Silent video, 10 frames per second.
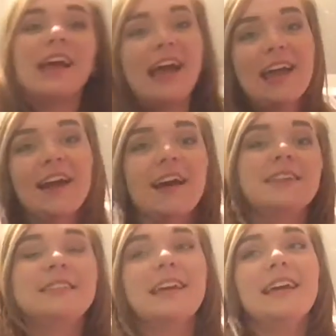and
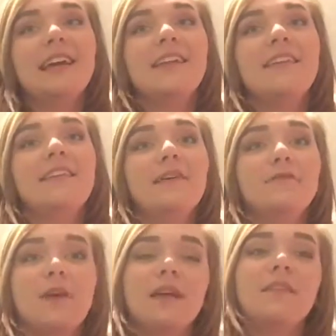undid the
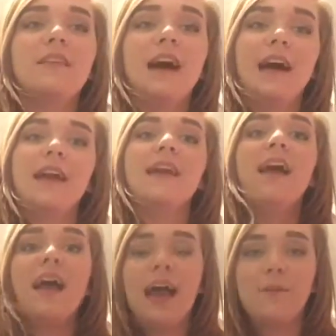front of the line,
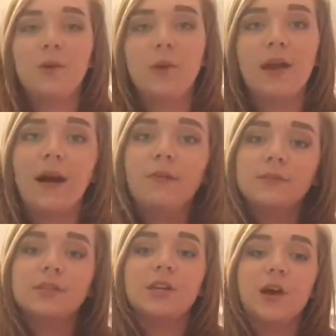and we went out
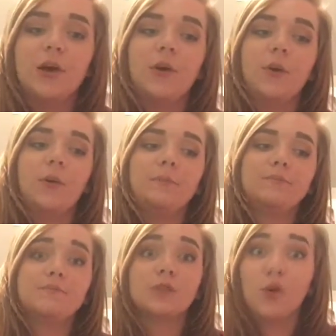to go
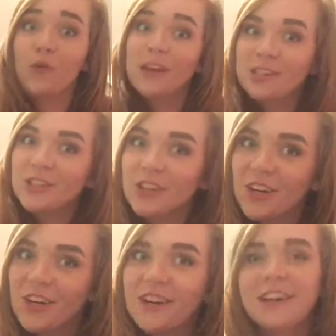
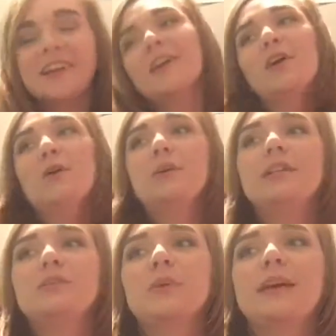register,
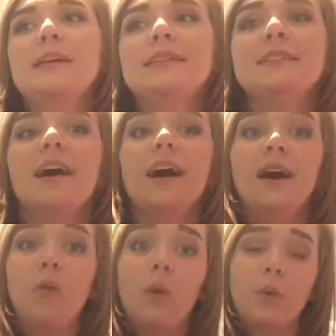which was
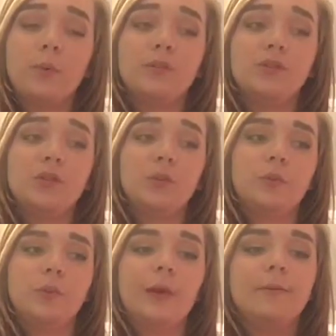what we would do.
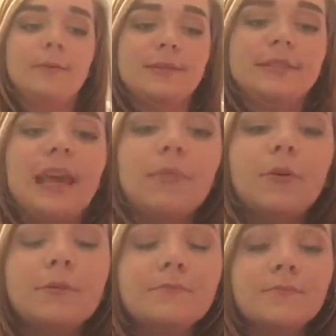We went to this table,